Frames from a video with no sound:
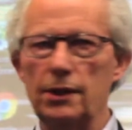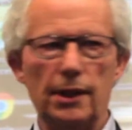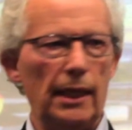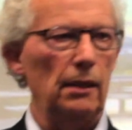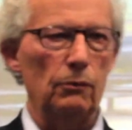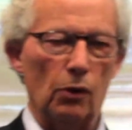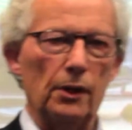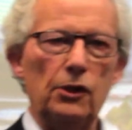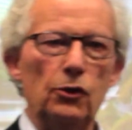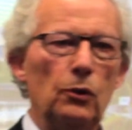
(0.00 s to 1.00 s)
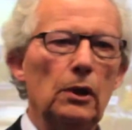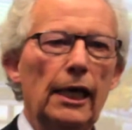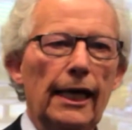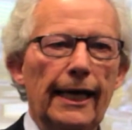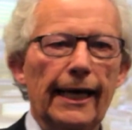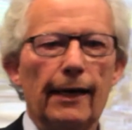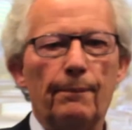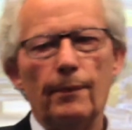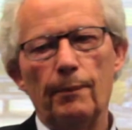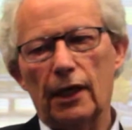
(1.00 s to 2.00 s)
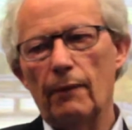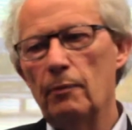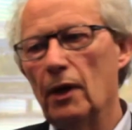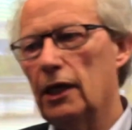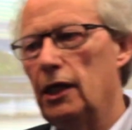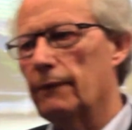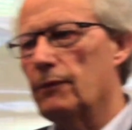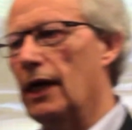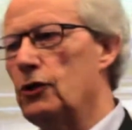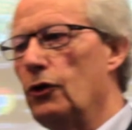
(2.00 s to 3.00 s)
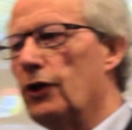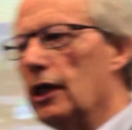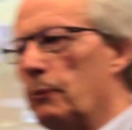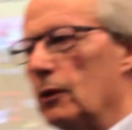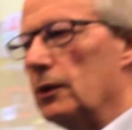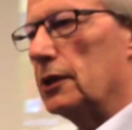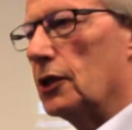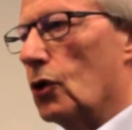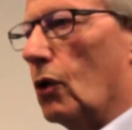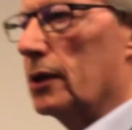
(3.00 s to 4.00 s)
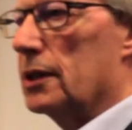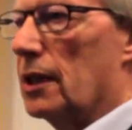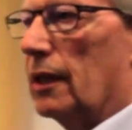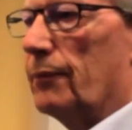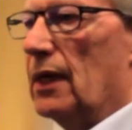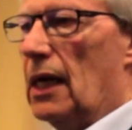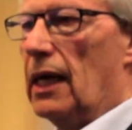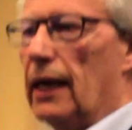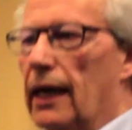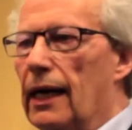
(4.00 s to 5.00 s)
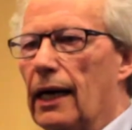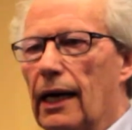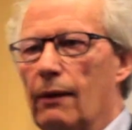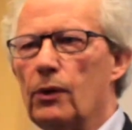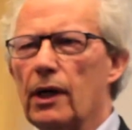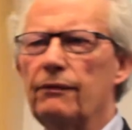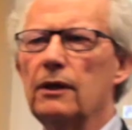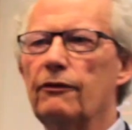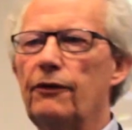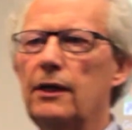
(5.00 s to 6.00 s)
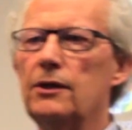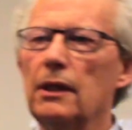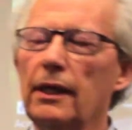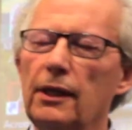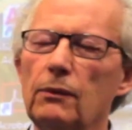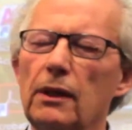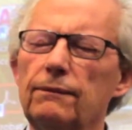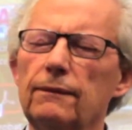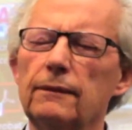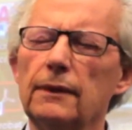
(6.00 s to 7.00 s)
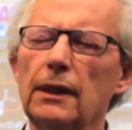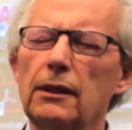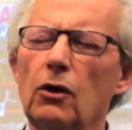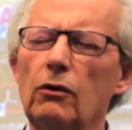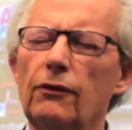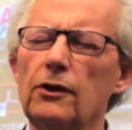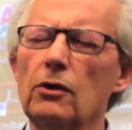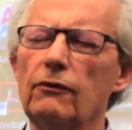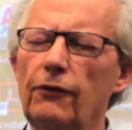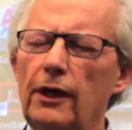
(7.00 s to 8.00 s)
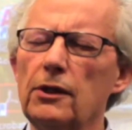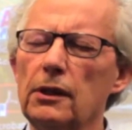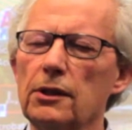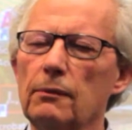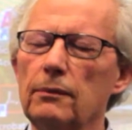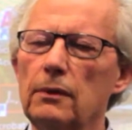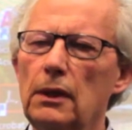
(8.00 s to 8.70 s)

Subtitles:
say and what they do. But coming back here, I do think that people need to talk this up. We're having we're having a conference on federalism.